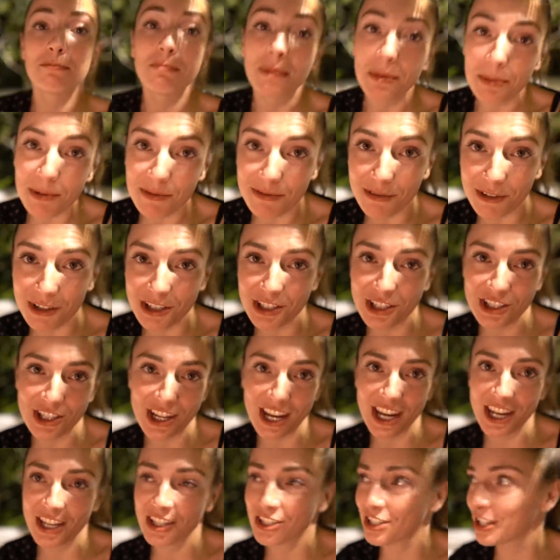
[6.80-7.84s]
Maybe for a
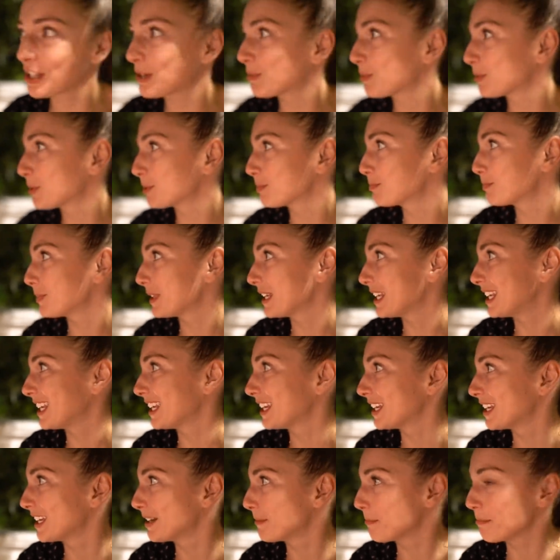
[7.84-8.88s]
change it would
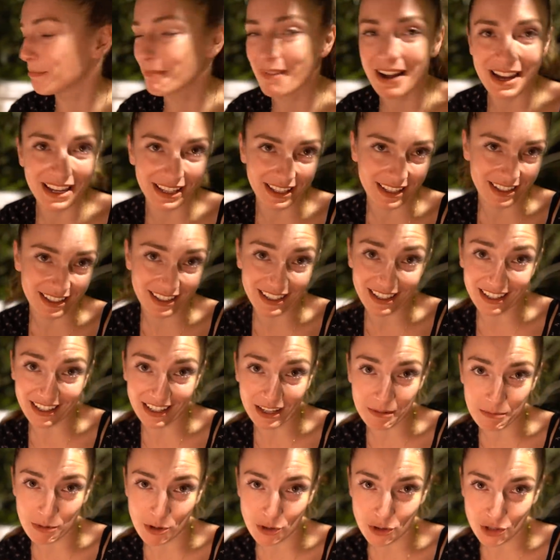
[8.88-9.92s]
be Mike
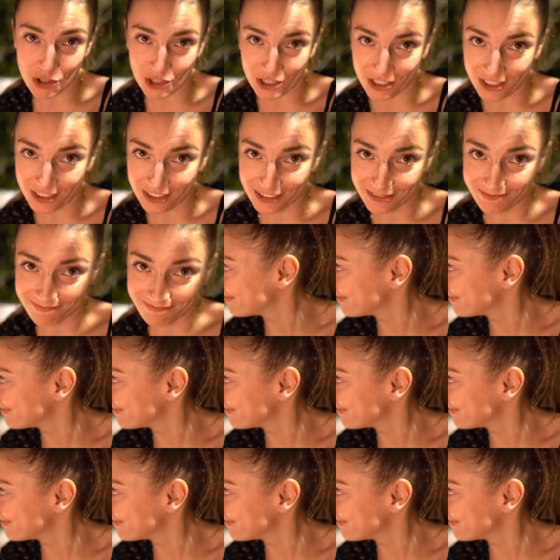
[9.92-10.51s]
getting emotional